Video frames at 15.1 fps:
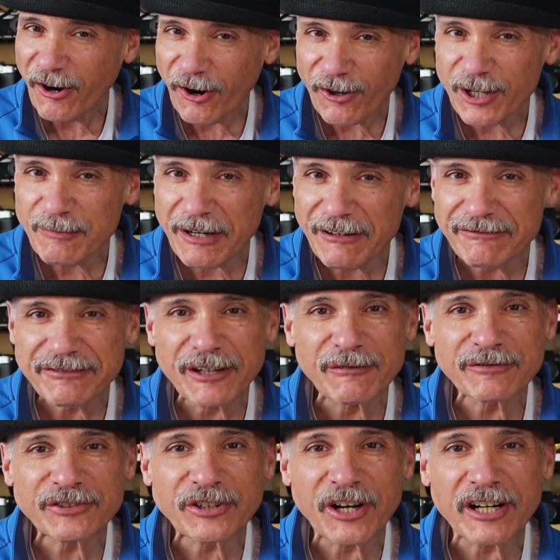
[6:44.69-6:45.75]
all about
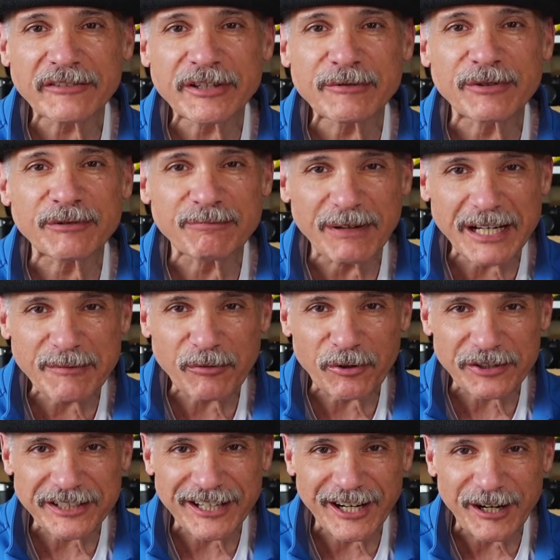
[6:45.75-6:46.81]
film photography with many
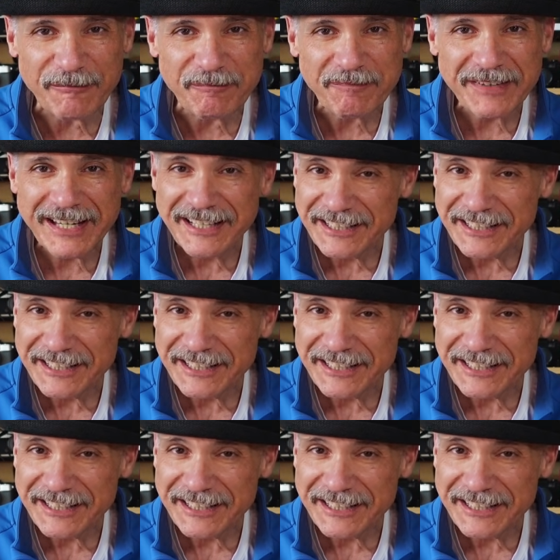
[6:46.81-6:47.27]
more to come.